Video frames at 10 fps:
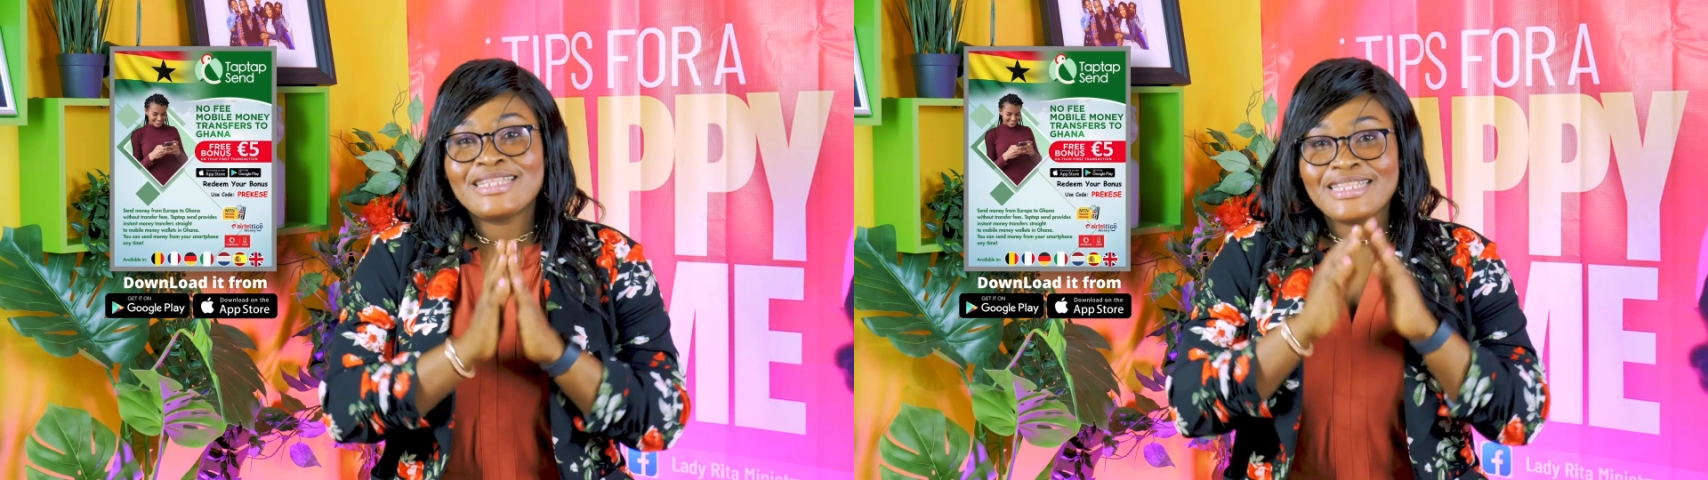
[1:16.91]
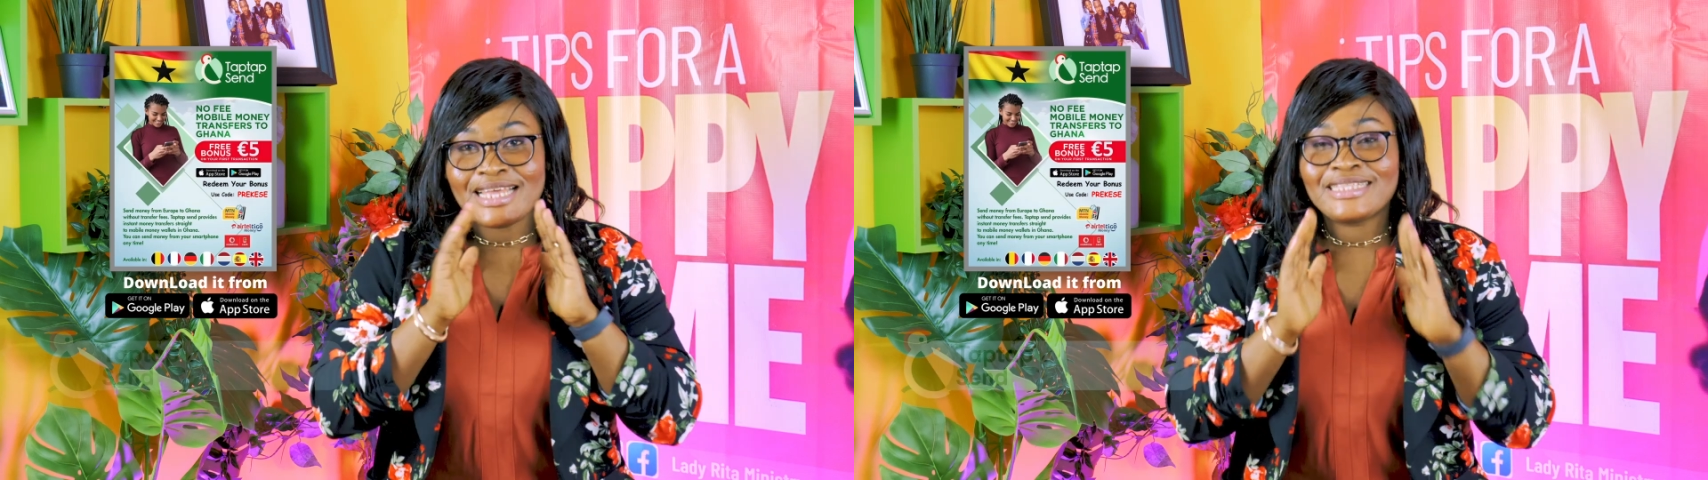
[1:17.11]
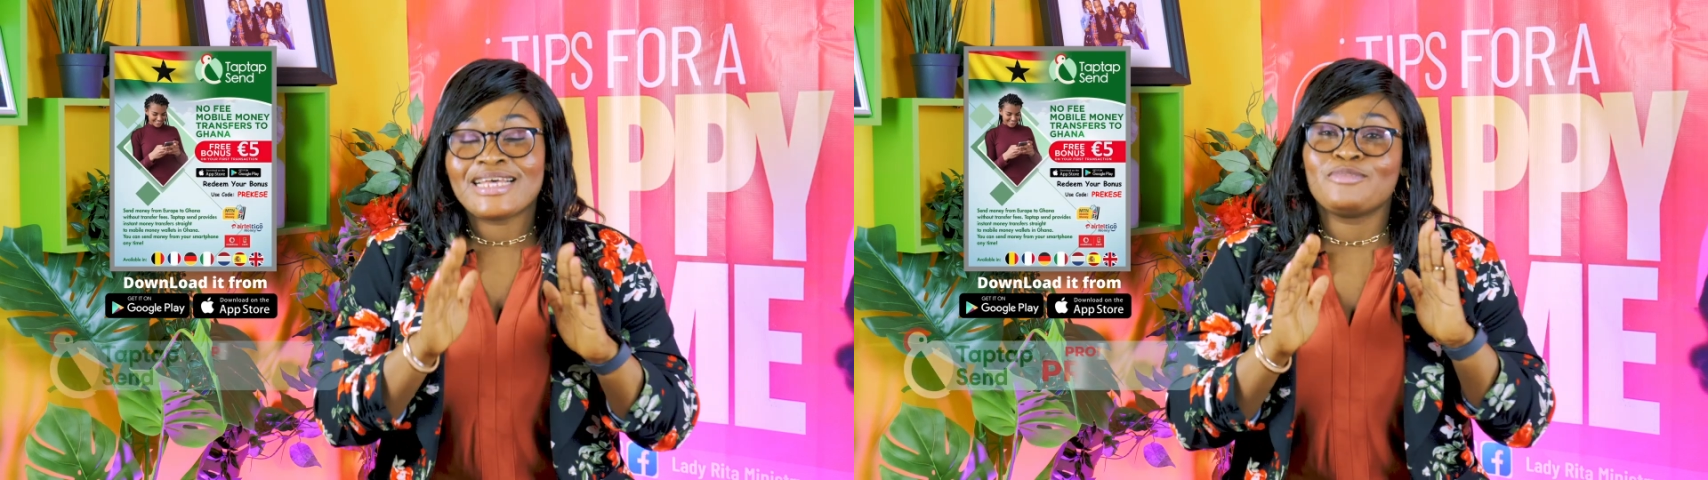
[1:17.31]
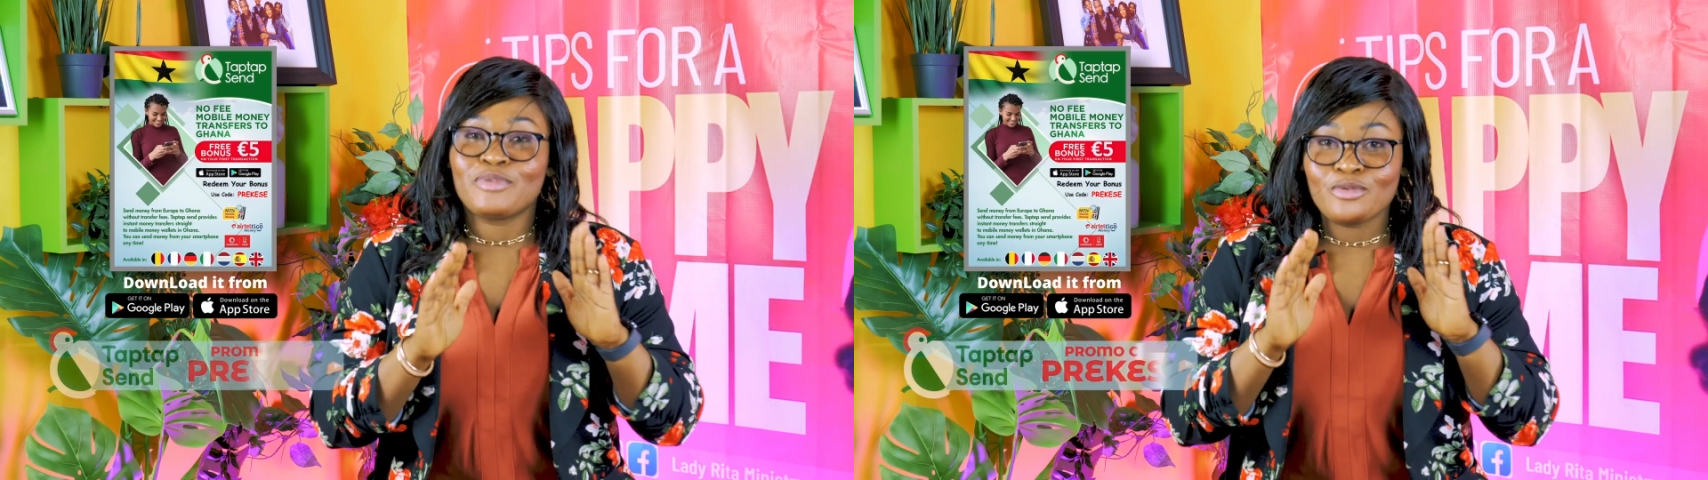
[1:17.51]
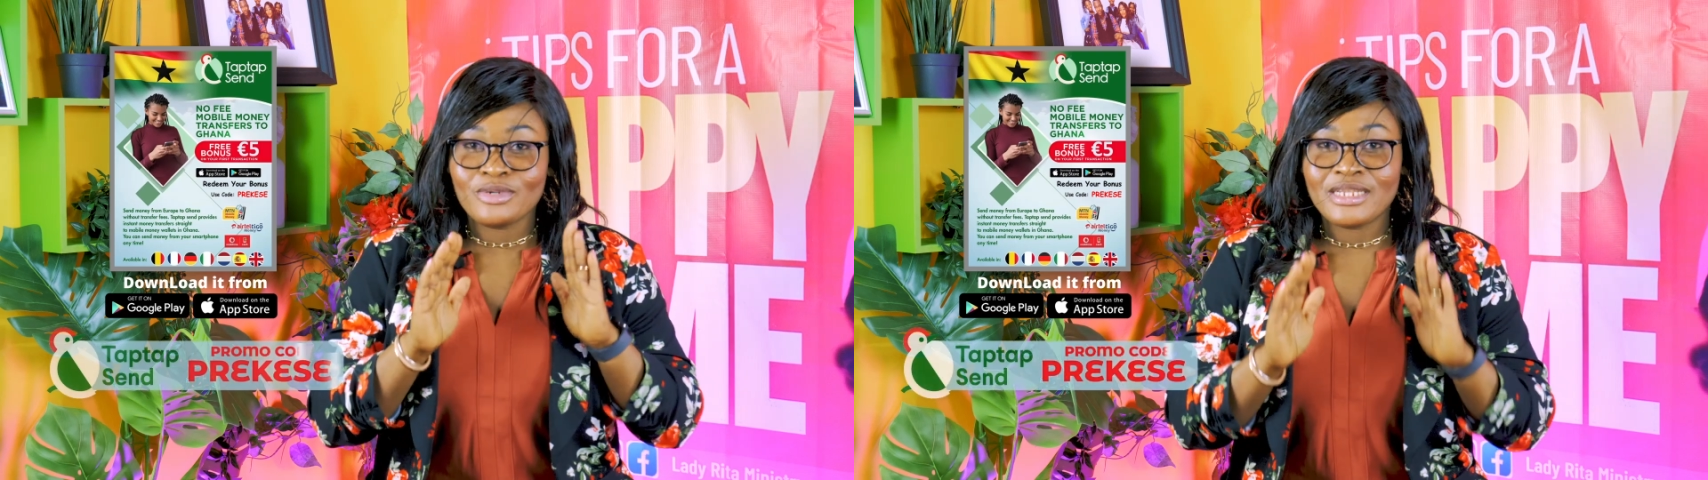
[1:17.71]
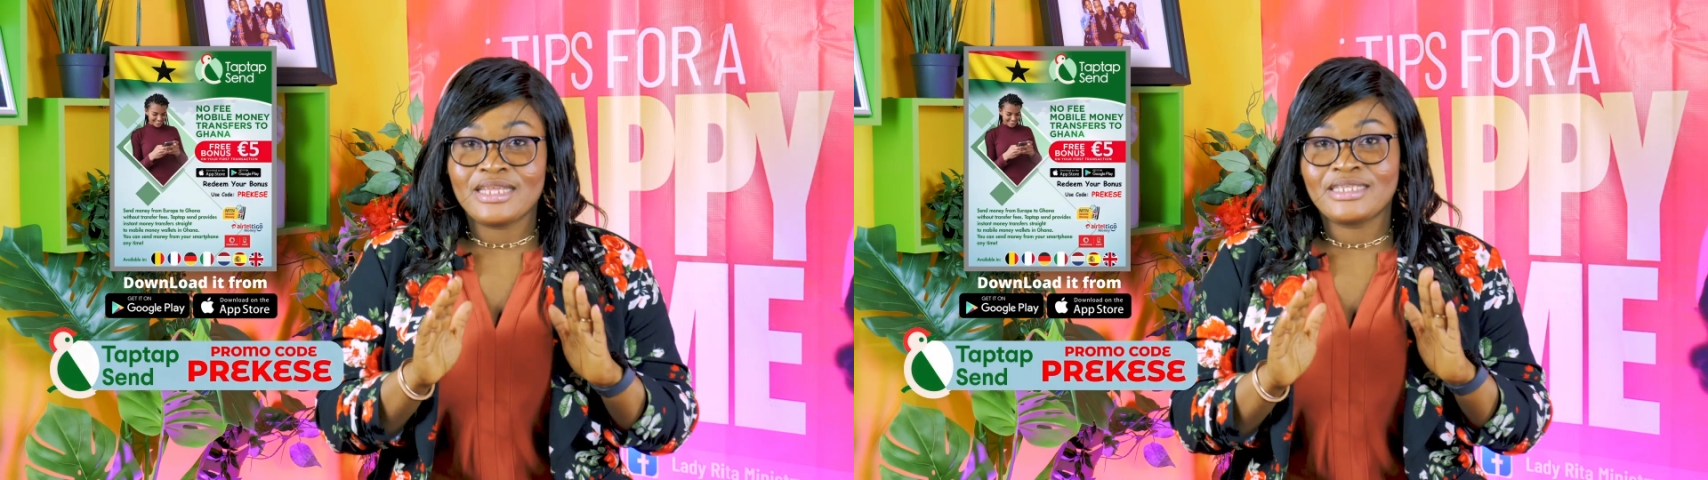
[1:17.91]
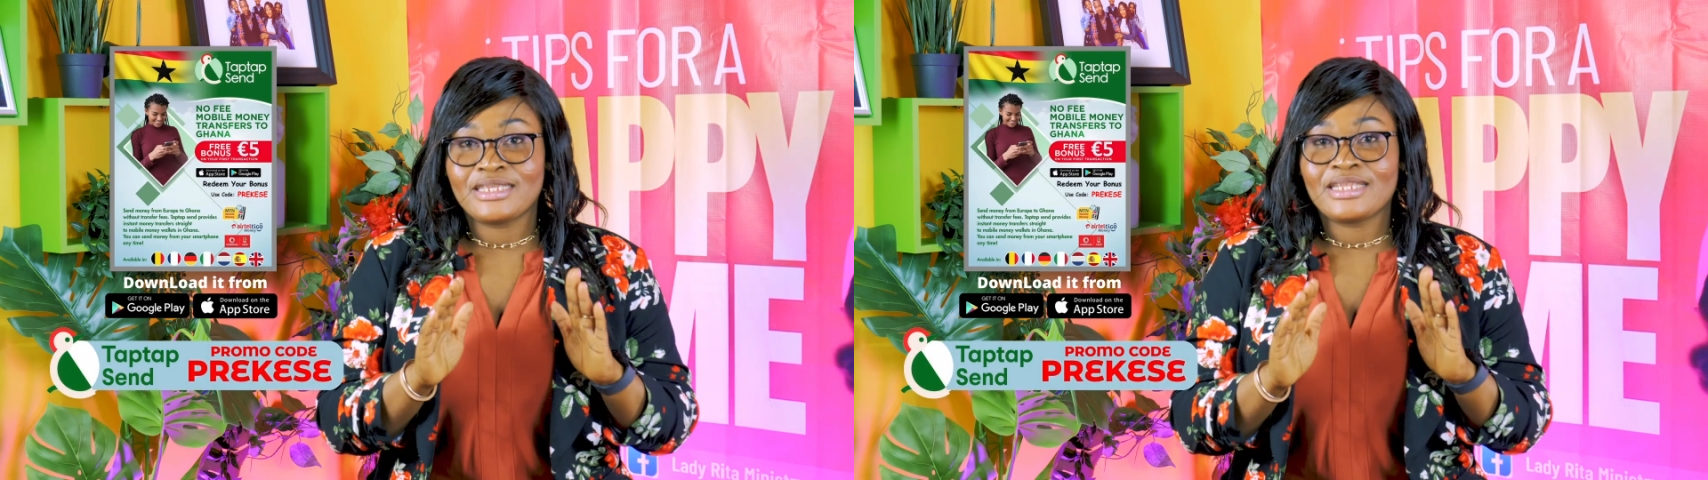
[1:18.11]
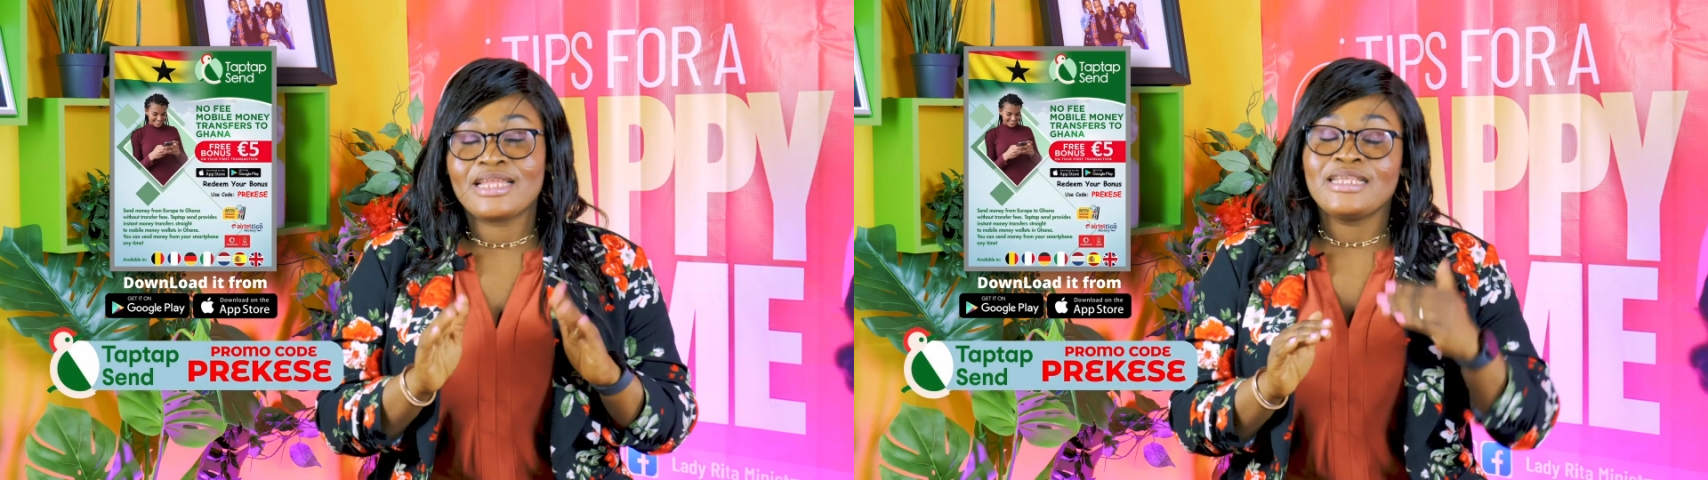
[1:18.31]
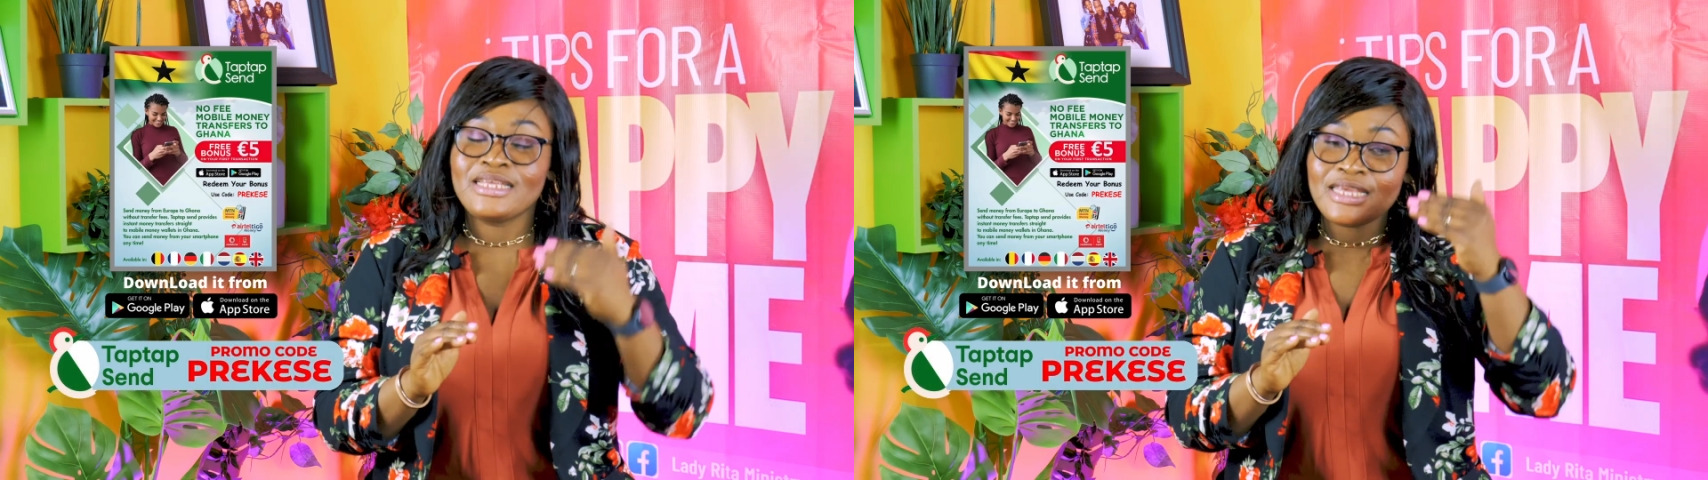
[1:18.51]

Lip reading: let us be good listening.